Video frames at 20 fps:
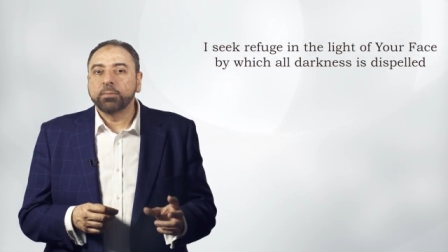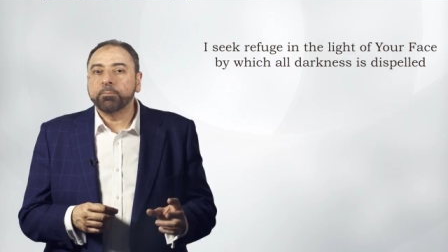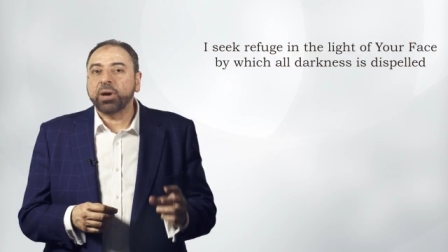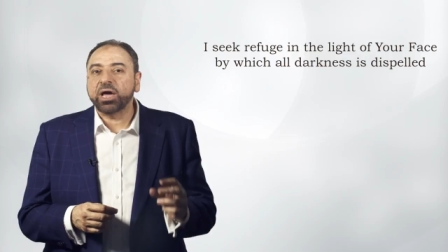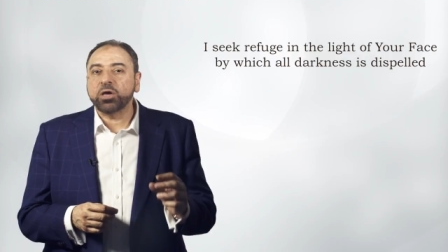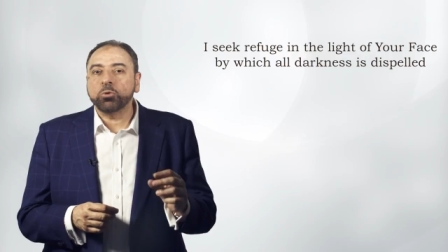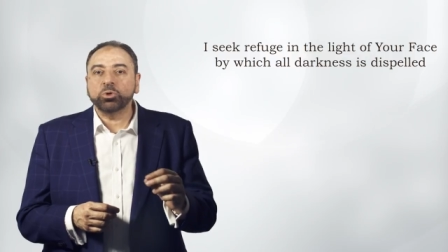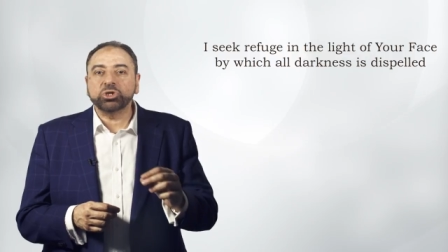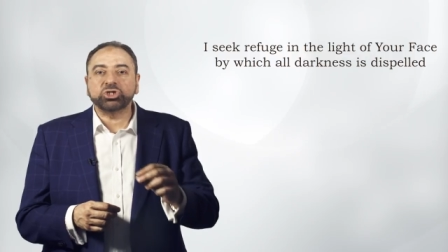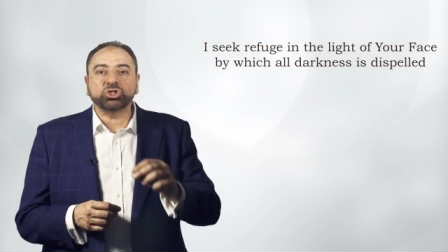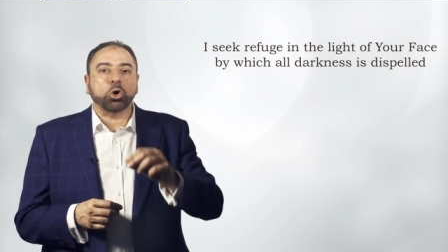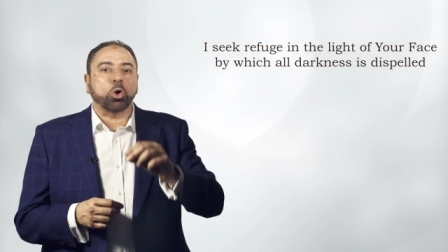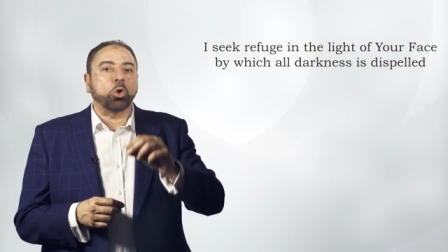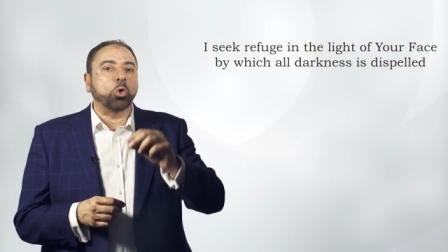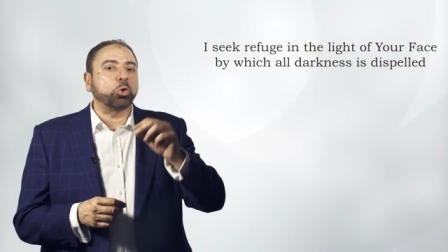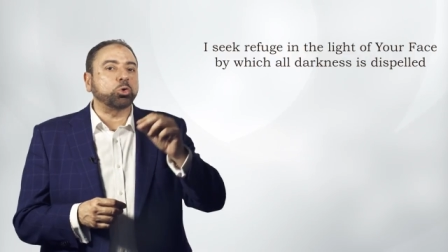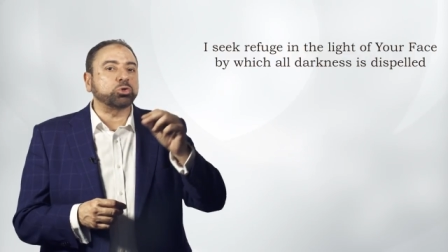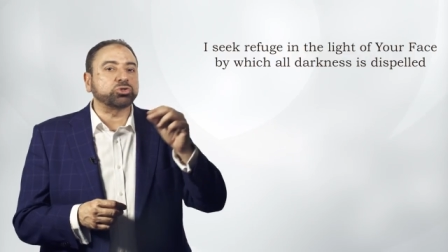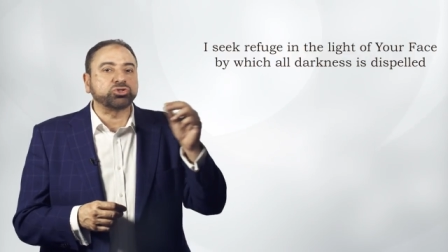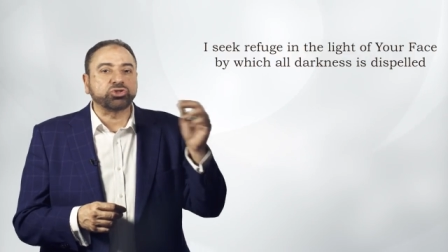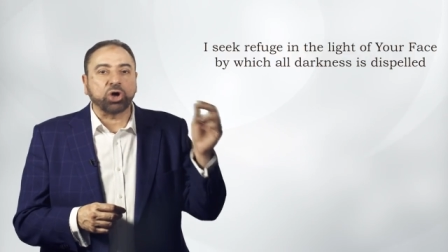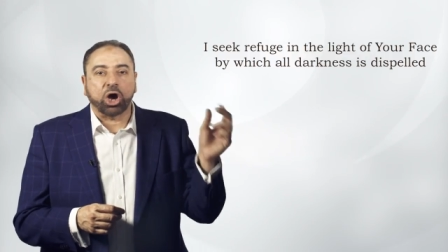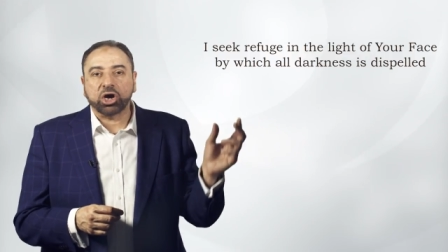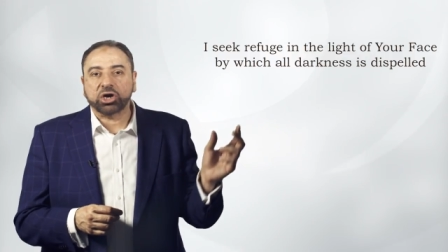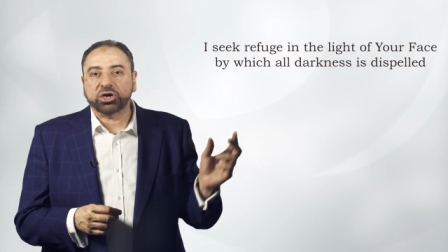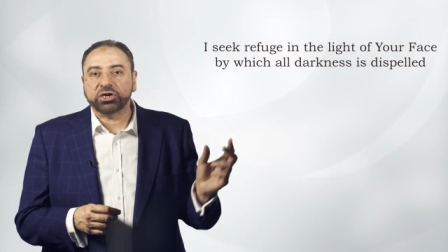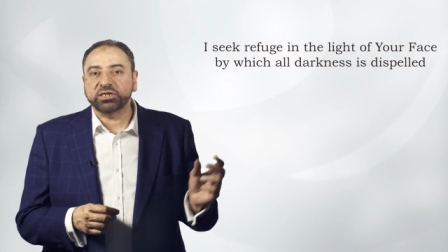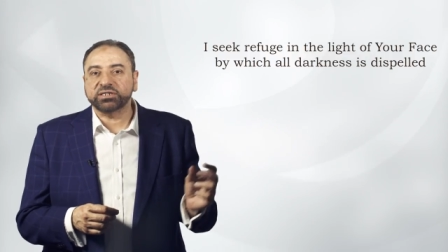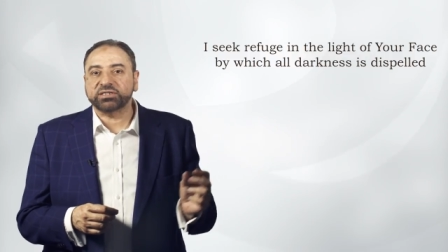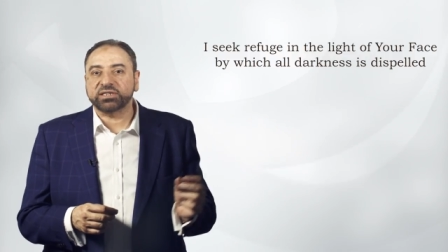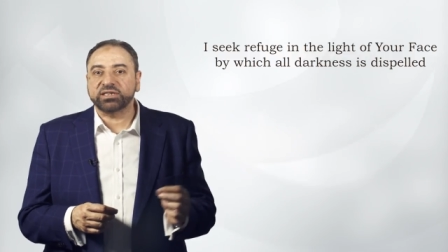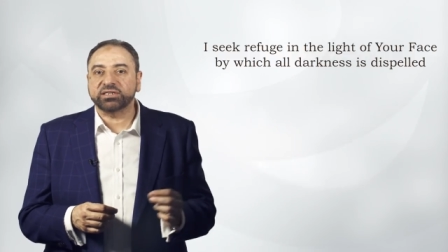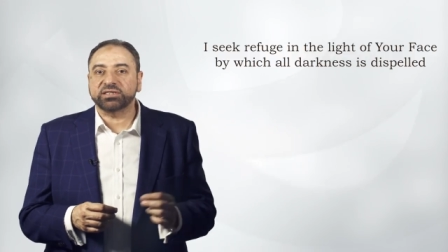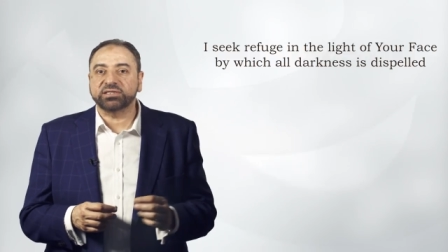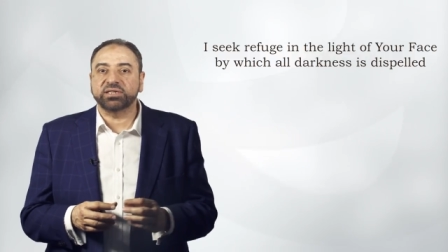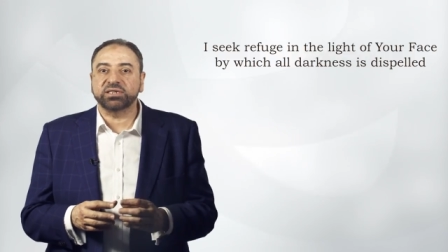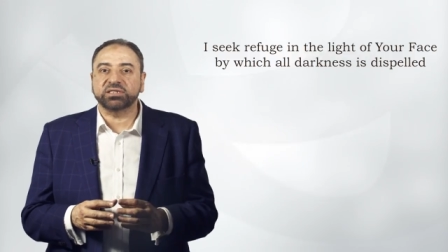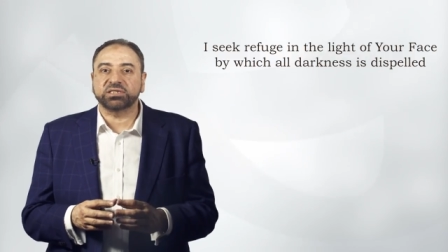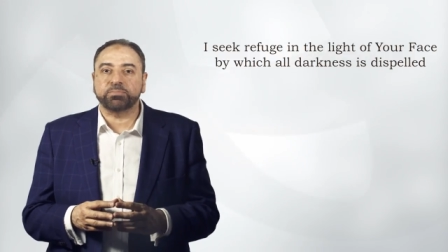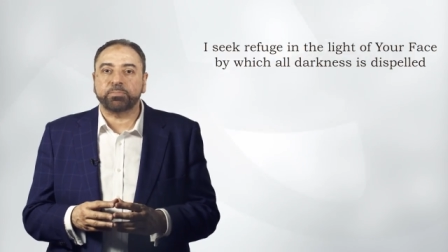by which all darkness is
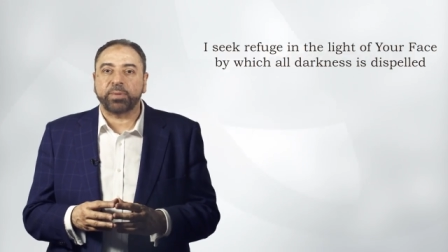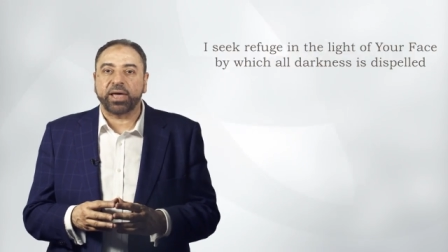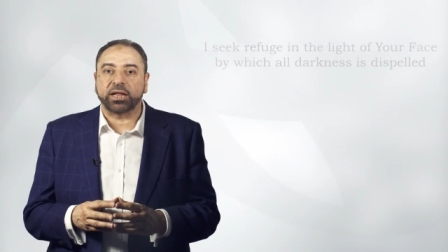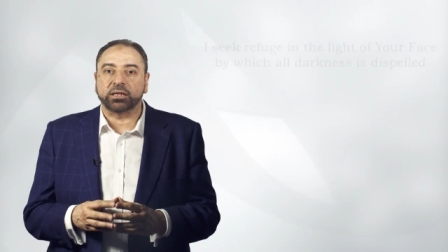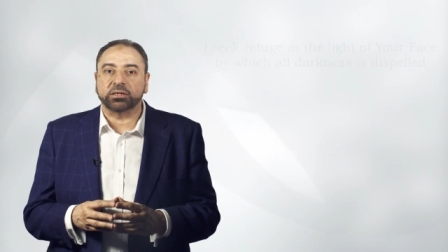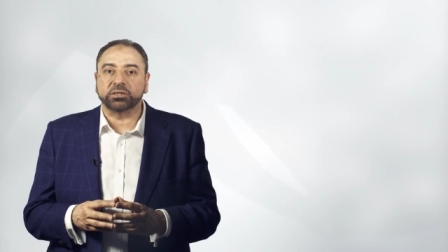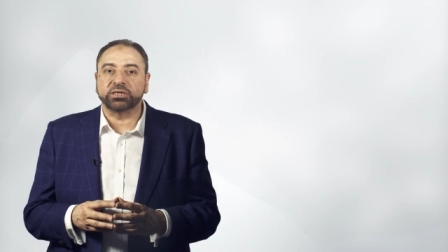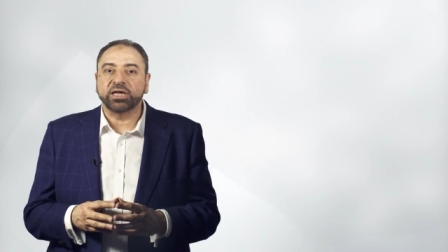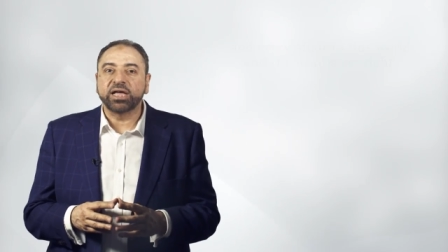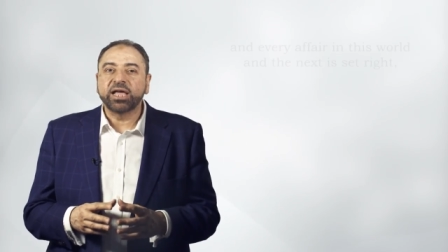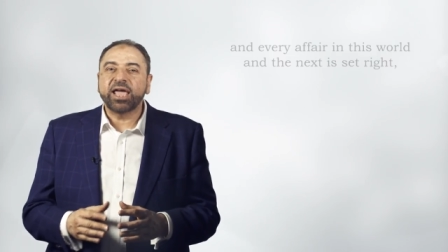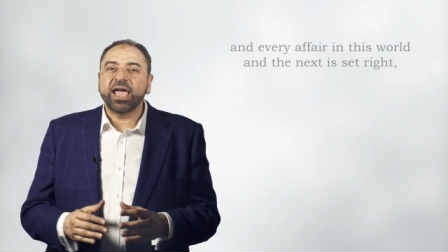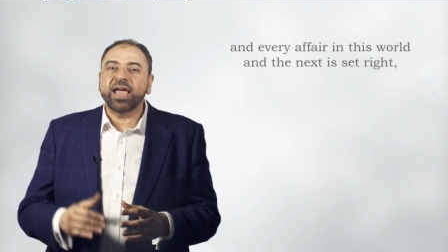dispelled,